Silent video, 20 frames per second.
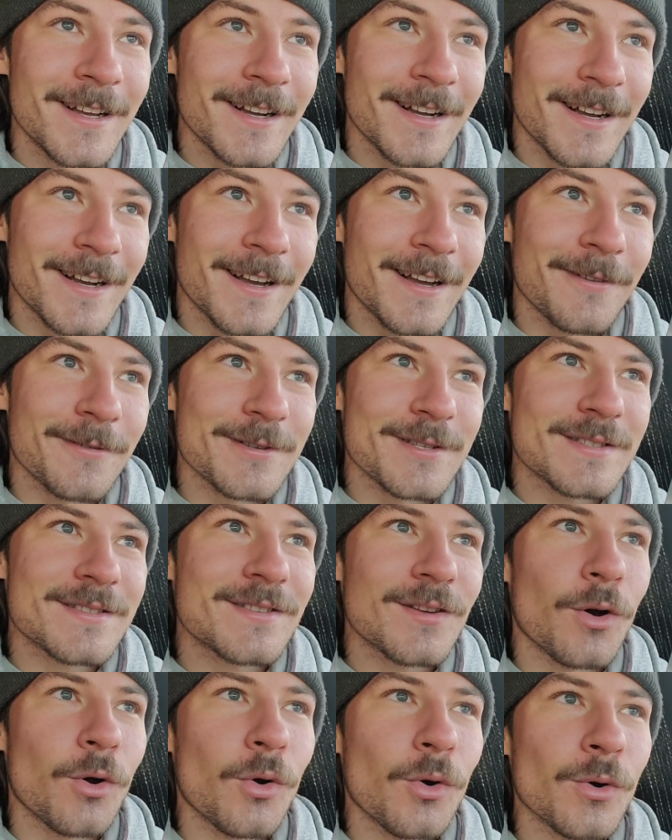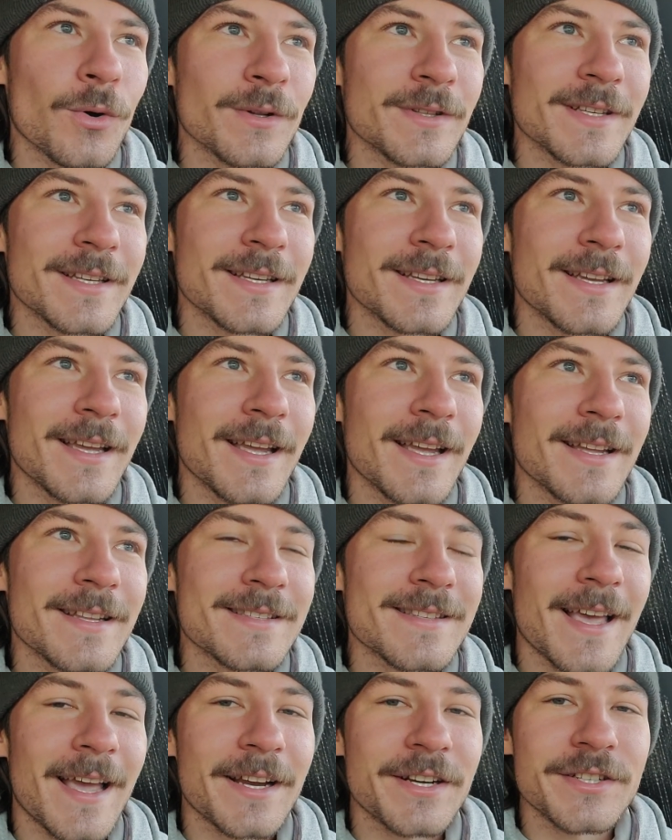I was told
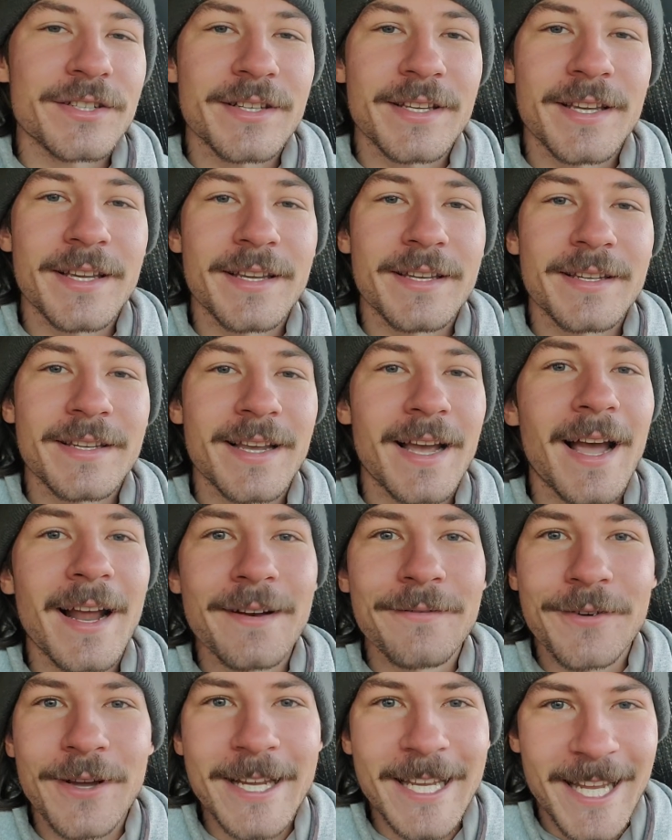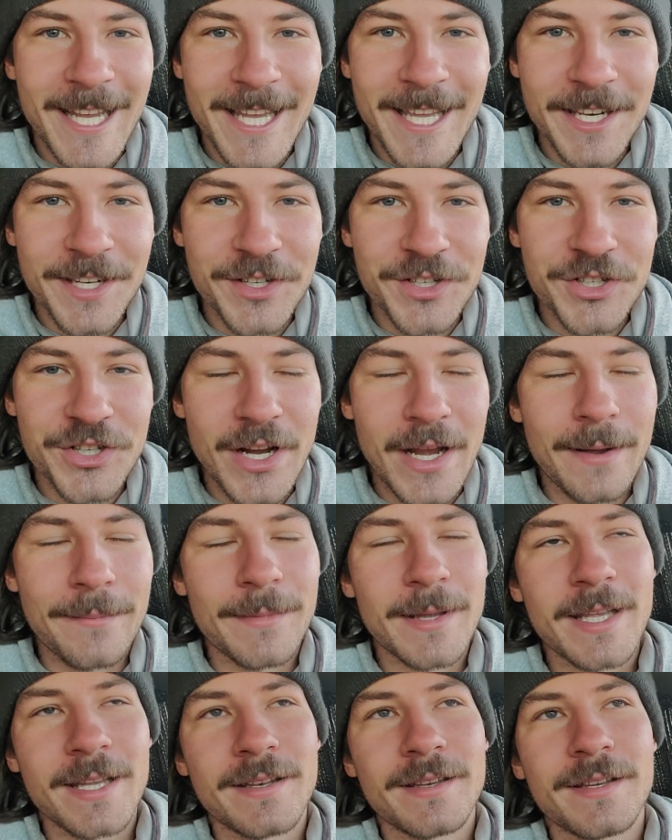it's actually kind of like a hidden gem
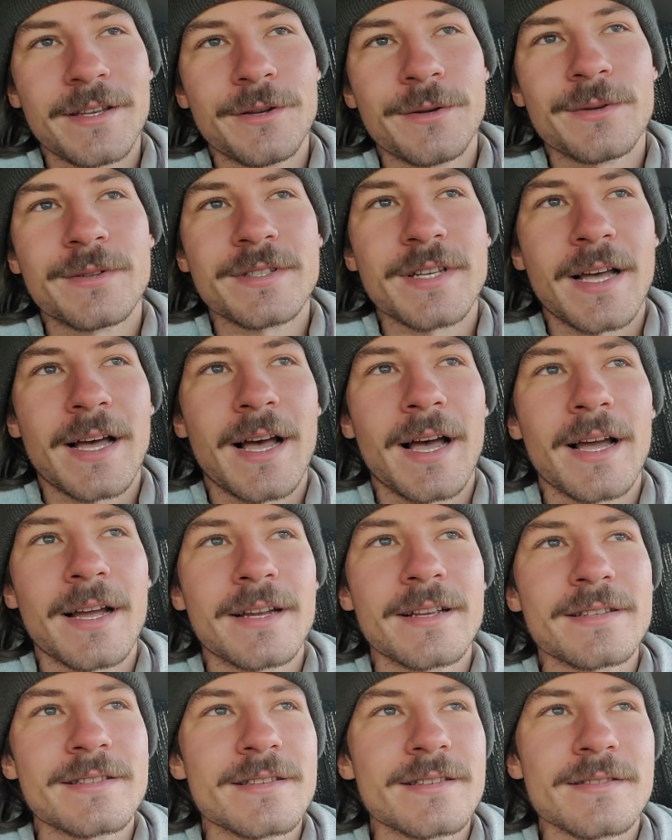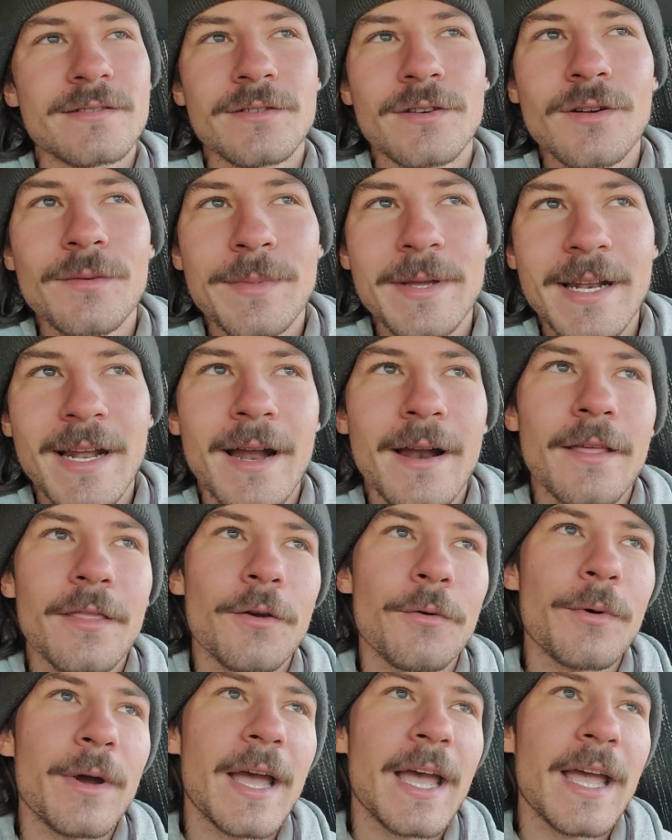in Utah because it's a little bit out of the
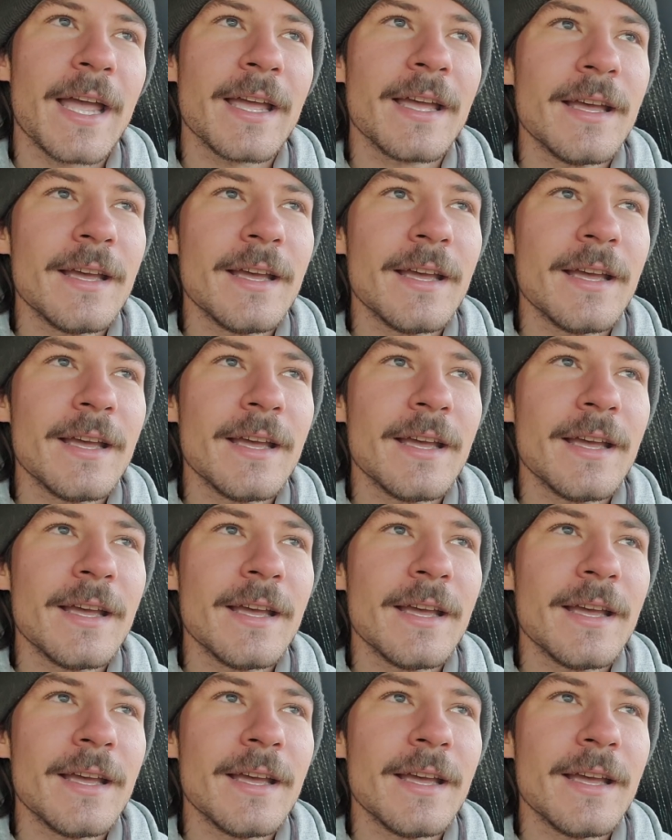way.